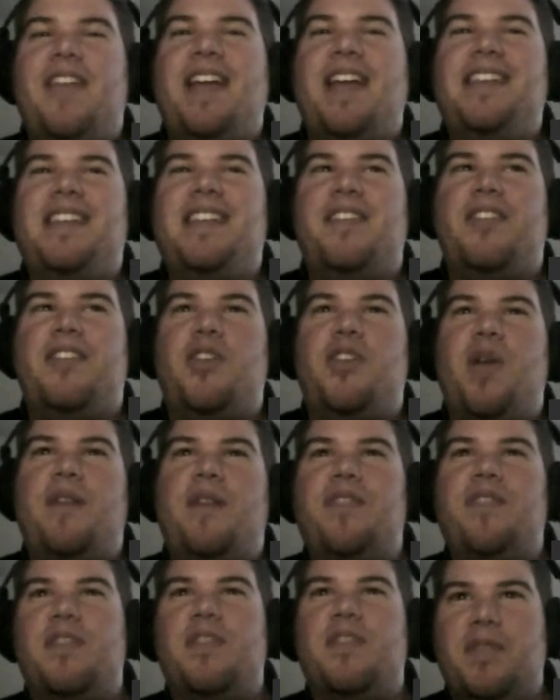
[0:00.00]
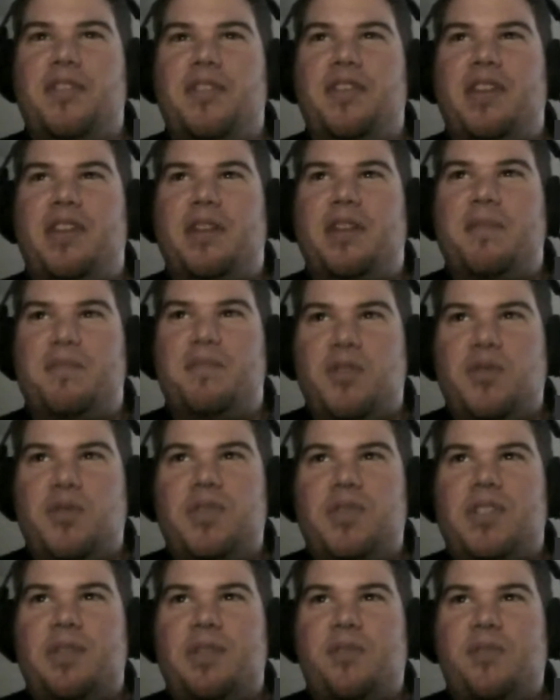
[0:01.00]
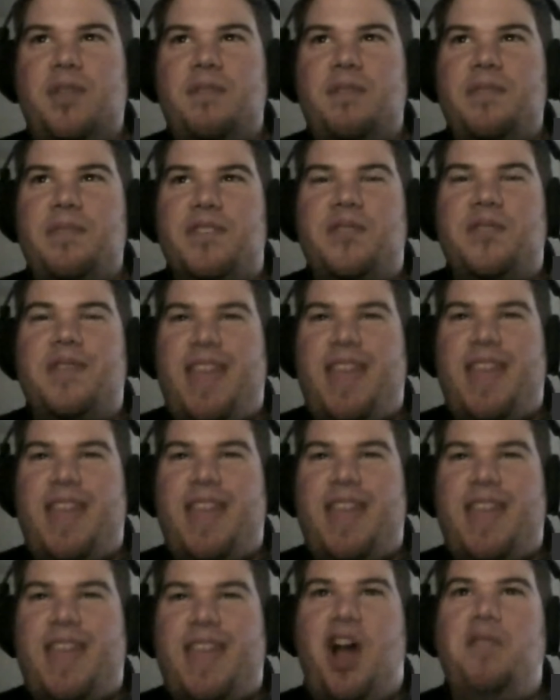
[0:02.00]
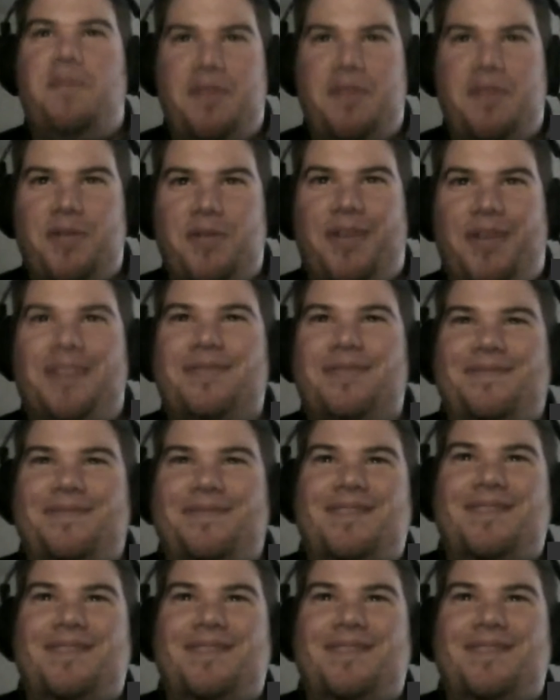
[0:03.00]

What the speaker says: idea that you have the ability to mute someone, but you can't unmute them.